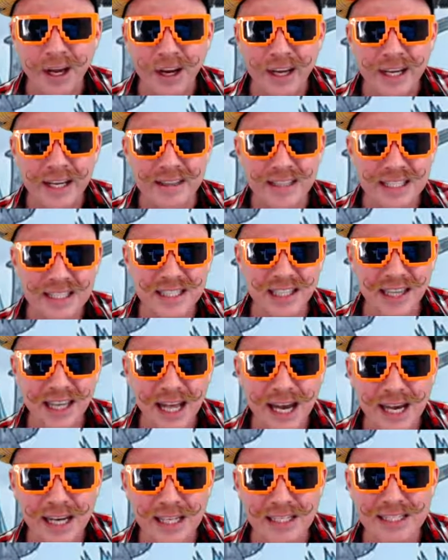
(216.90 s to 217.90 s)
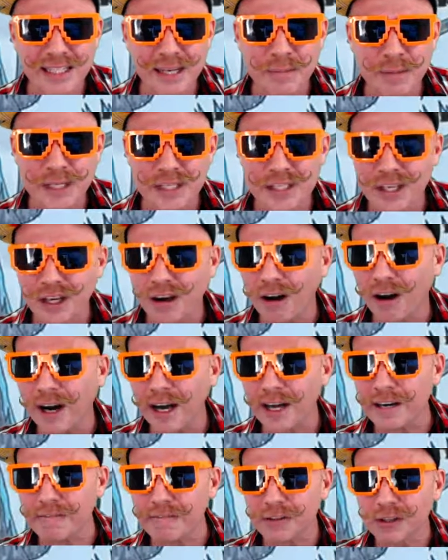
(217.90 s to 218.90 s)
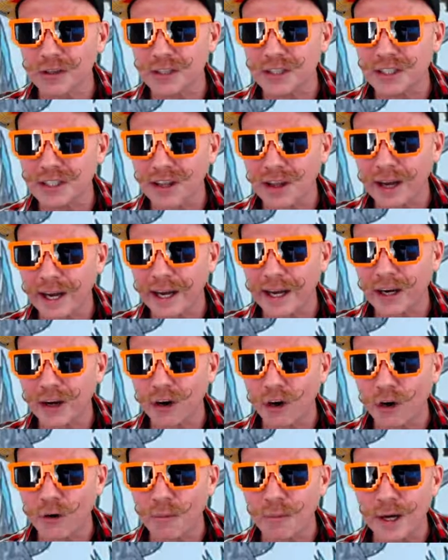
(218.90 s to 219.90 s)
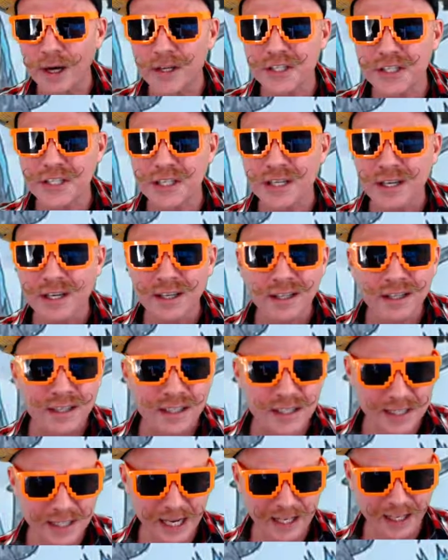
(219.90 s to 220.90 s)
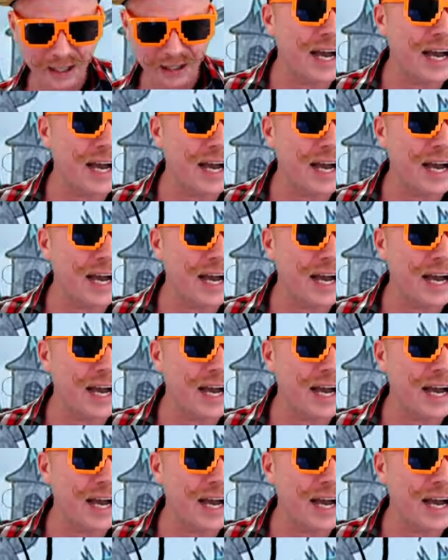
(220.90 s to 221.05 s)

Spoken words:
in this last image, it kind of looks like almost, let's take a look